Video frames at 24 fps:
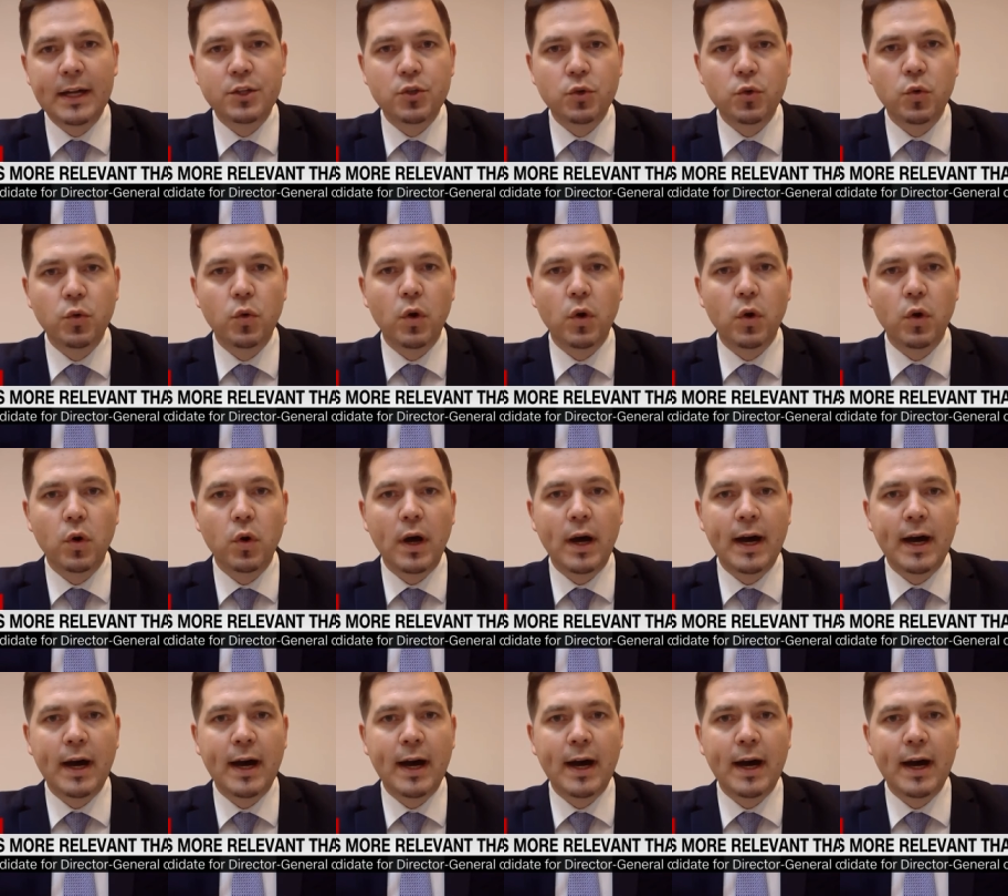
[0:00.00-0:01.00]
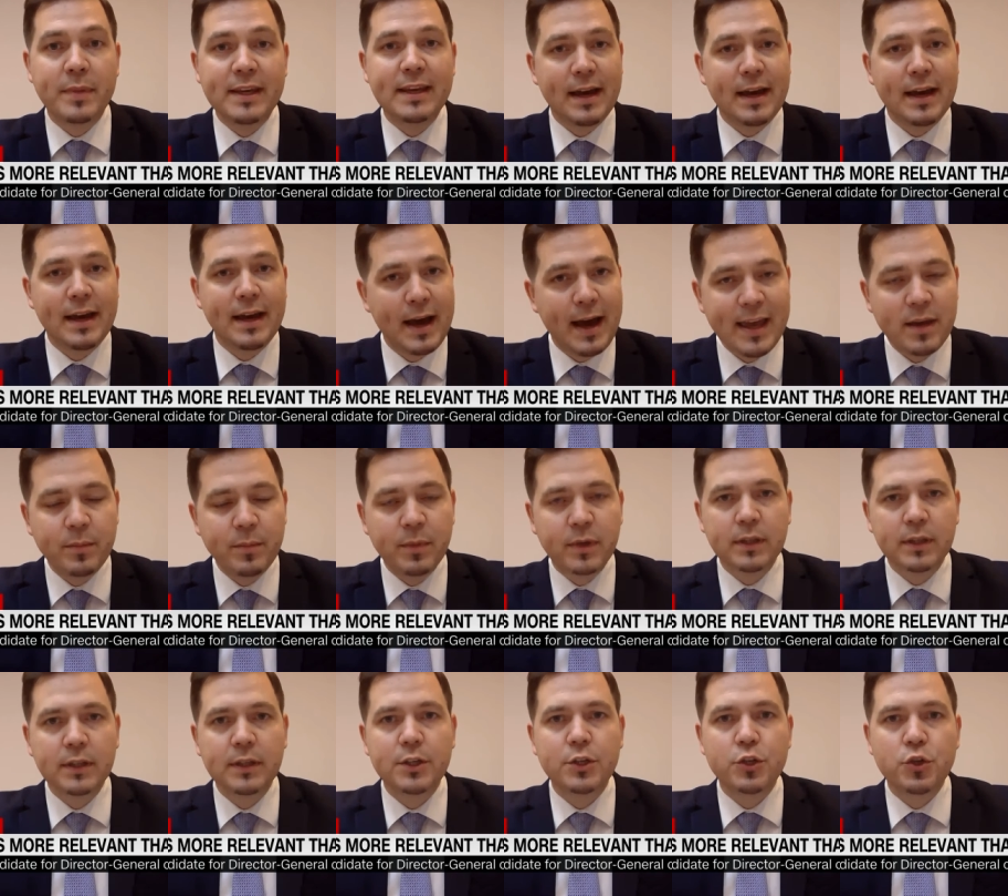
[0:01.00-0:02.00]
to be
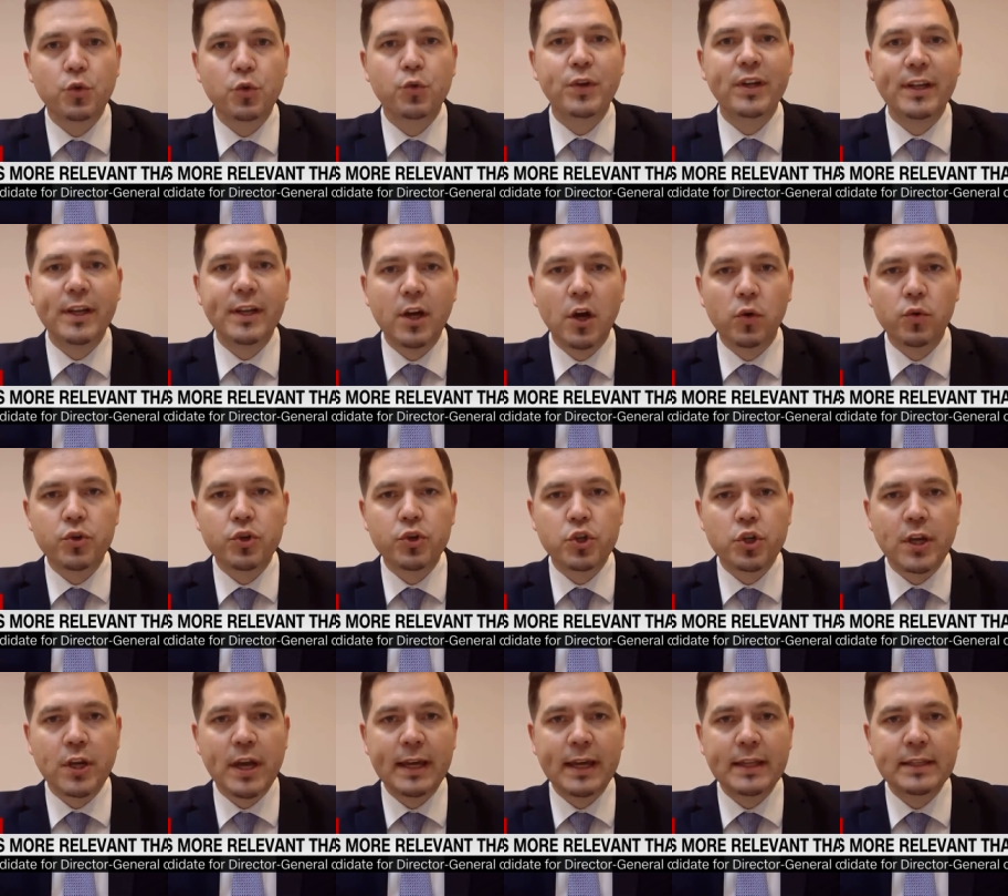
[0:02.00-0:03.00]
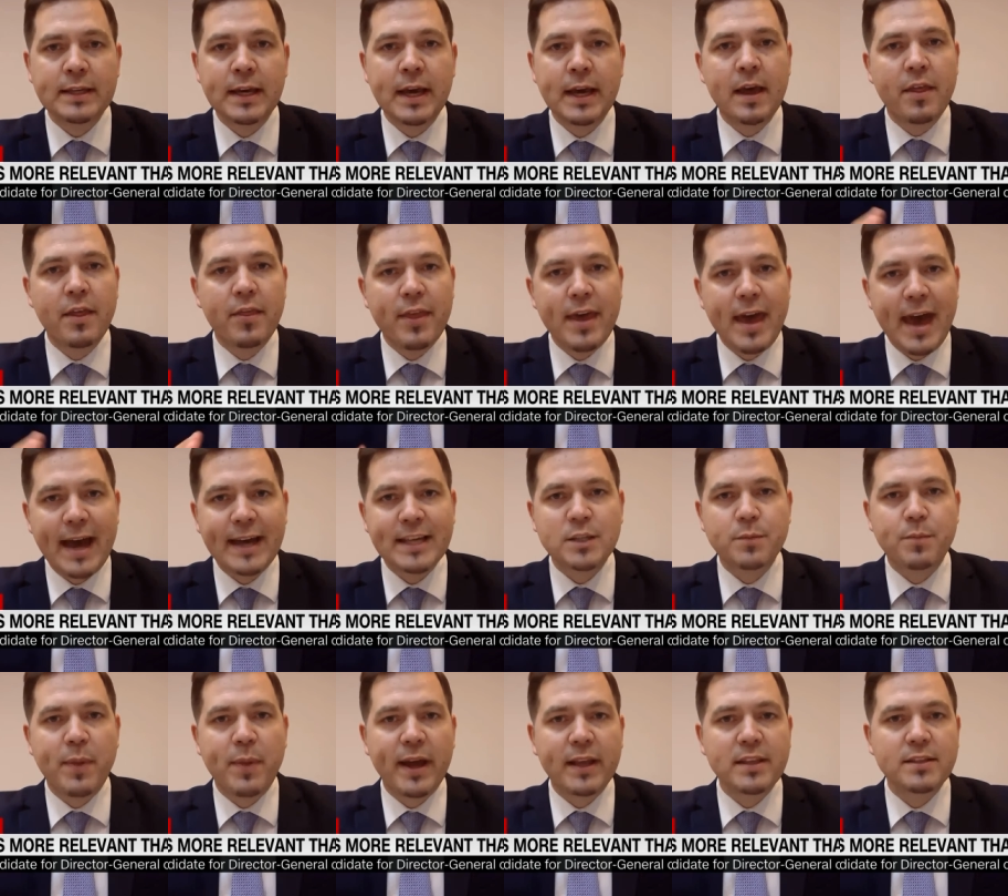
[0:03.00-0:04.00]
able to renegotiate the
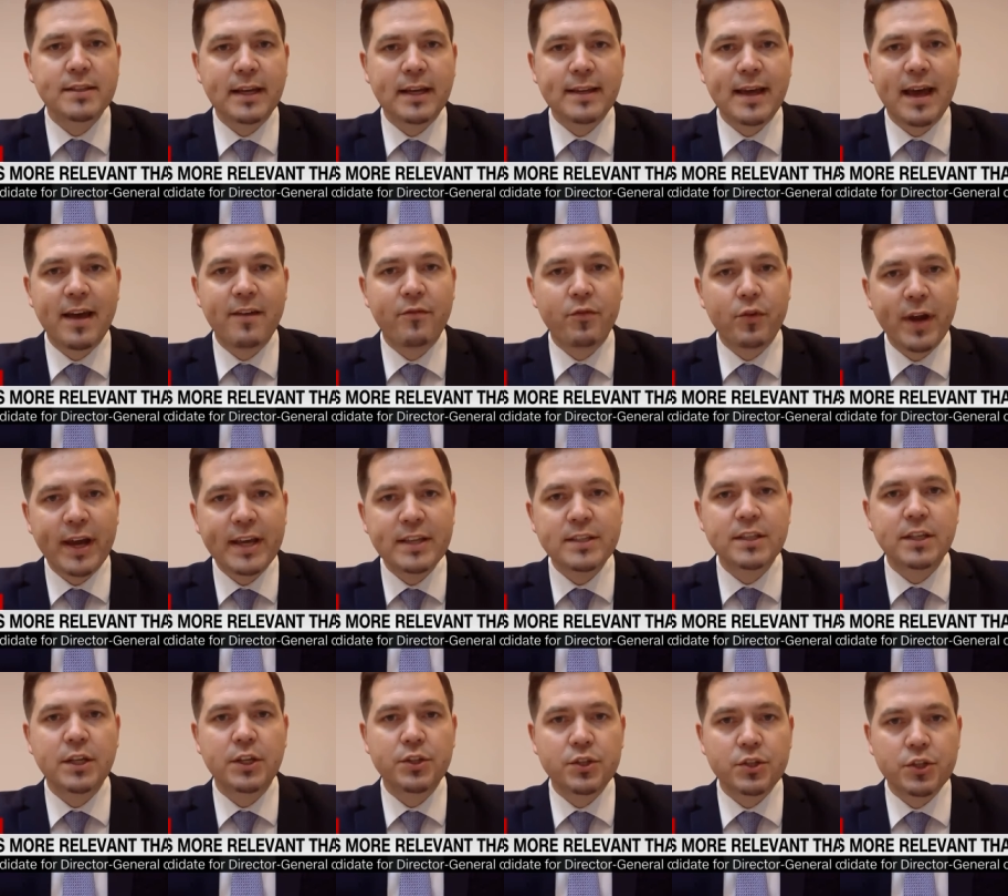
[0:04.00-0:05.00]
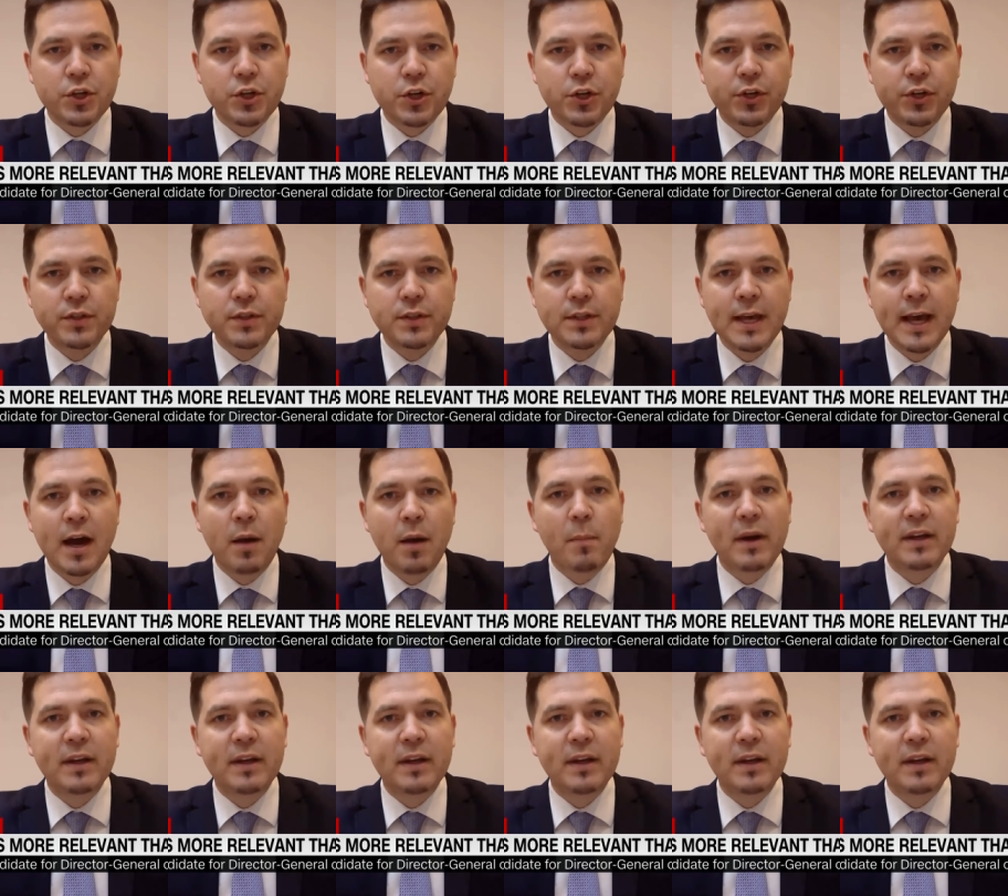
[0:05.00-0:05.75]
aspects that have raised concerns,